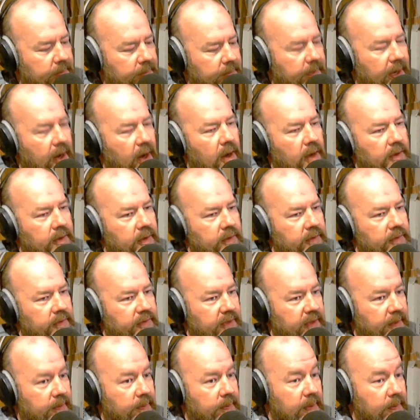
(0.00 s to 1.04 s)
characters
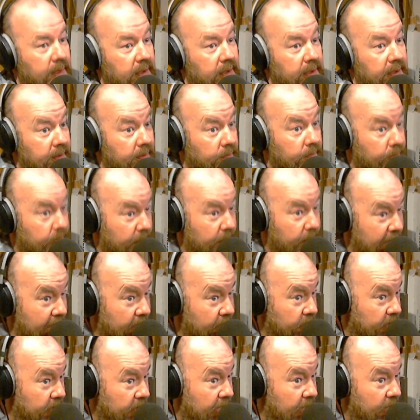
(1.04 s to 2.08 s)
or people in the
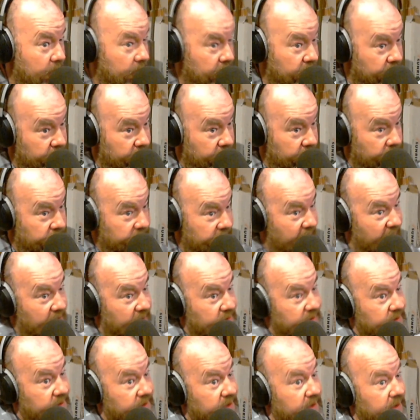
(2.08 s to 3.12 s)
band who came in to
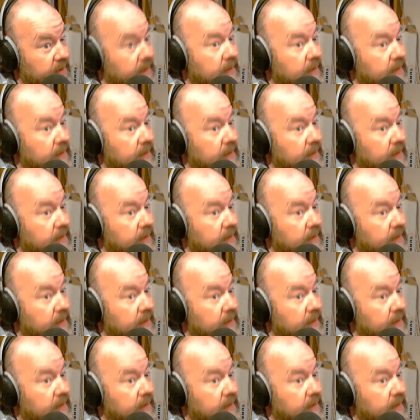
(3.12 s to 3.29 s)
change the